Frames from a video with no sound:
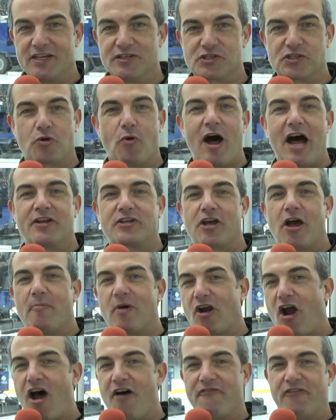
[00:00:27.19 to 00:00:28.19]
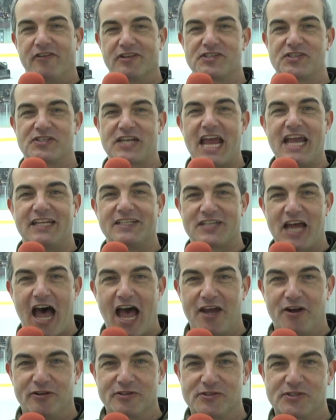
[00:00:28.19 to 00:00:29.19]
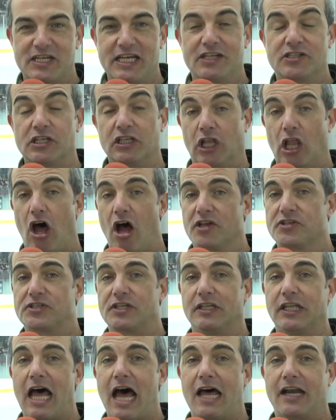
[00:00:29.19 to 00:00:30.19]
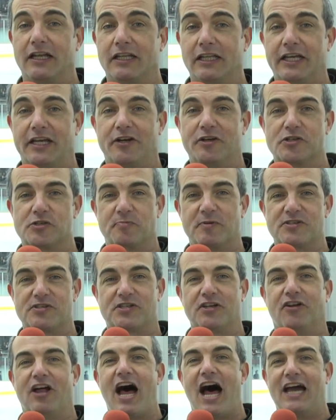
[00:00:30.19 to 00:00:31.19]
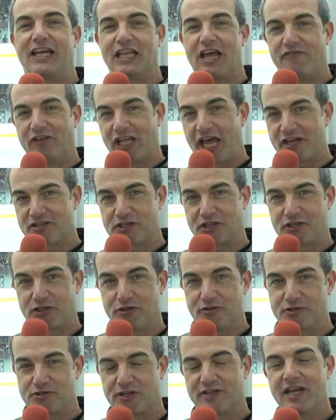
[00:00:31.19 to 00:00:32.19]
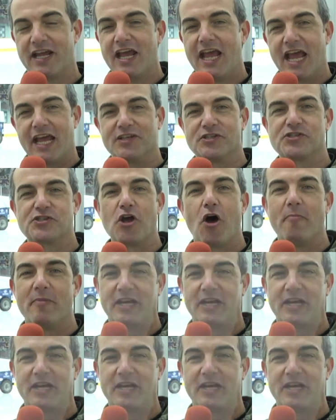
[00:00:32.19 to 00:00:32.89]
his squad coming off of a state title season, lost a lot of leaders, but still high level execution, and so